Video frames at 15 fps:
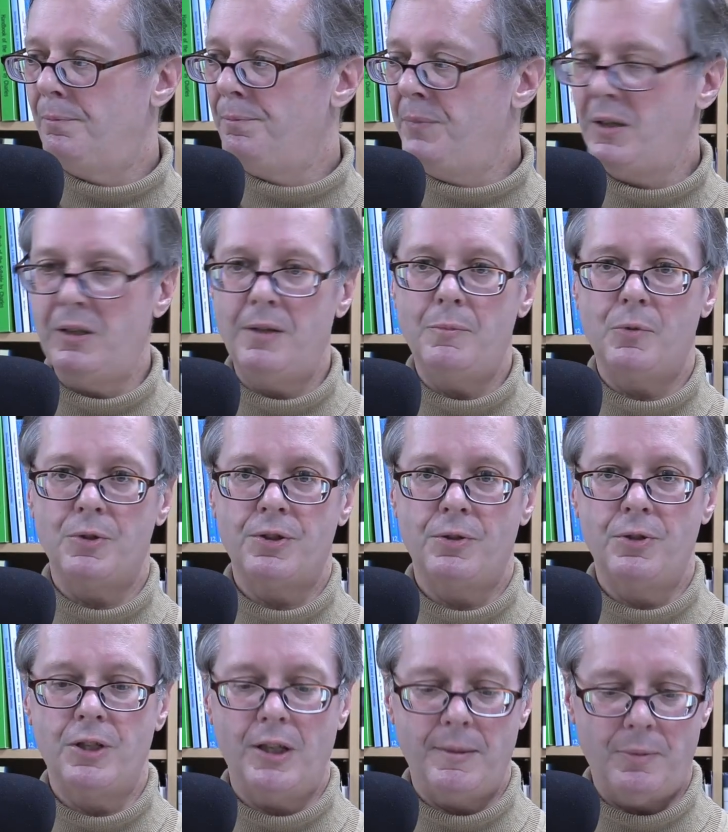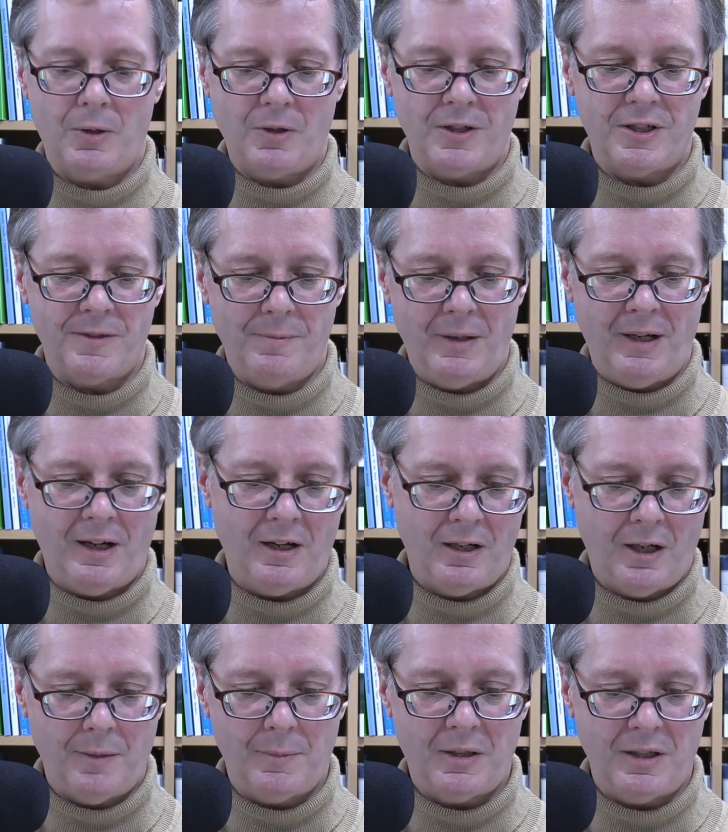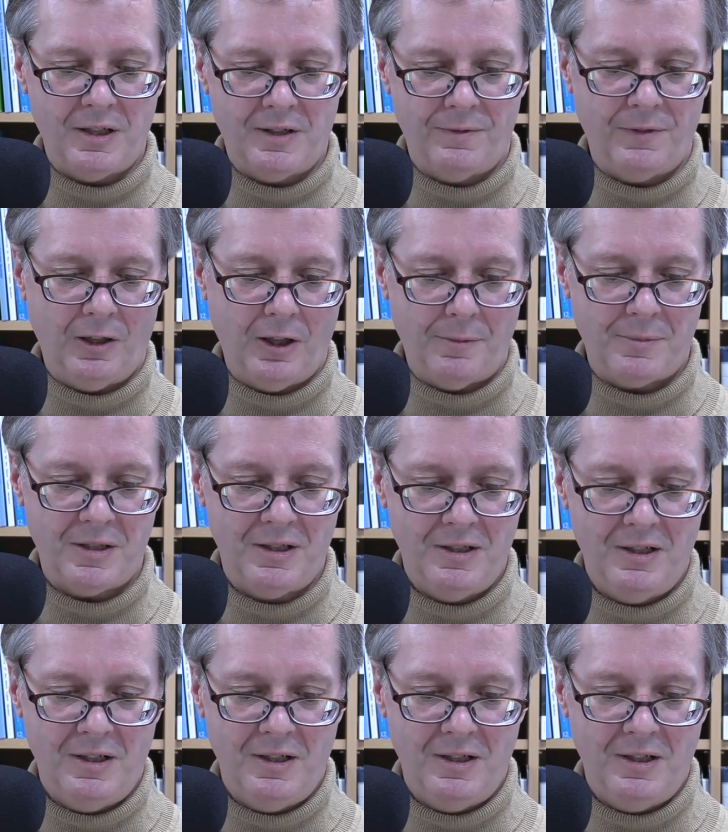not only more socially progressive, but economically developed.